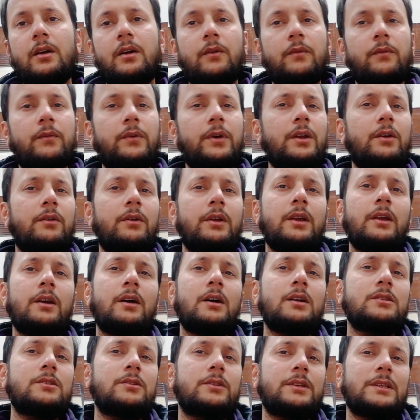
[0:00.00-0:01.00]
where he
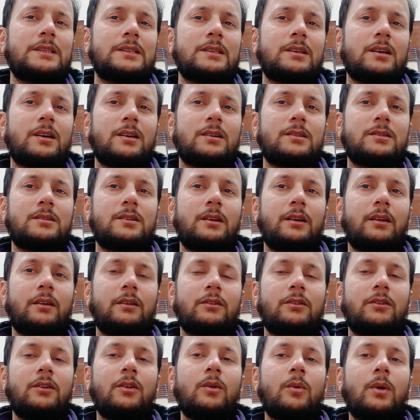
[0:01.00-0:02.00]
also discussed
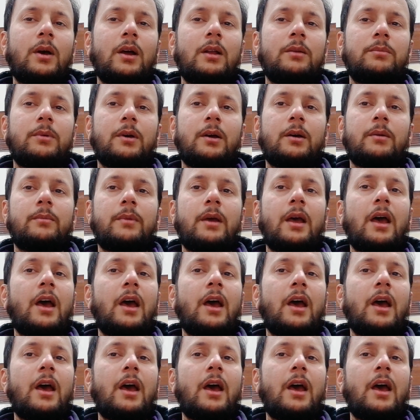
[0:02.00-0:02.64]
his new album,